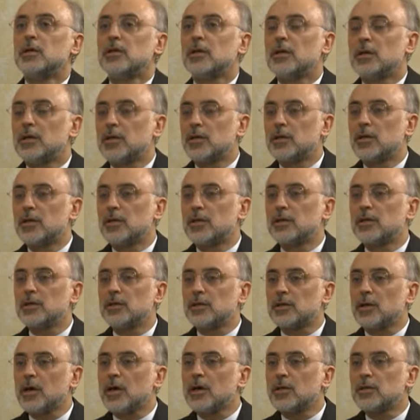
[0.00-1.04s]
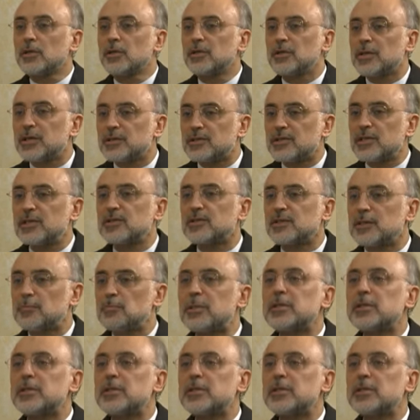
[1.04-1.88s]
in Iran, this is a